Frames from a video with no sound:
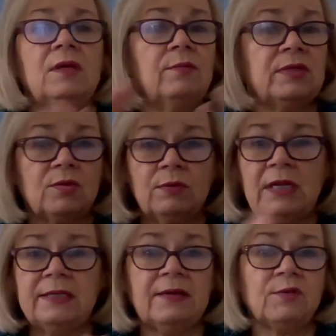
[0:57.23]
it was 3
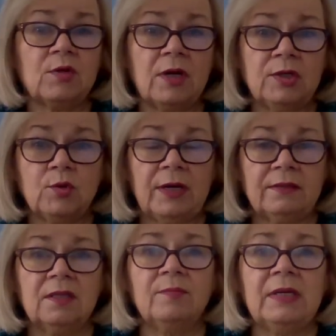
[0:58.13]
days after
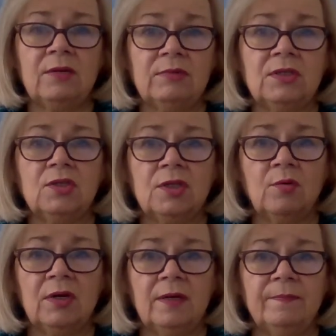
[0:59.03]
contract that the money was to
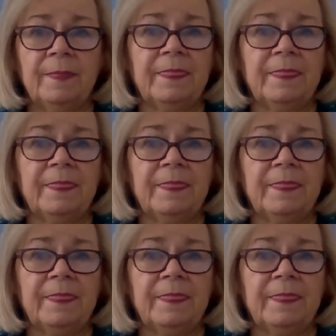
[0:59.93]
show up.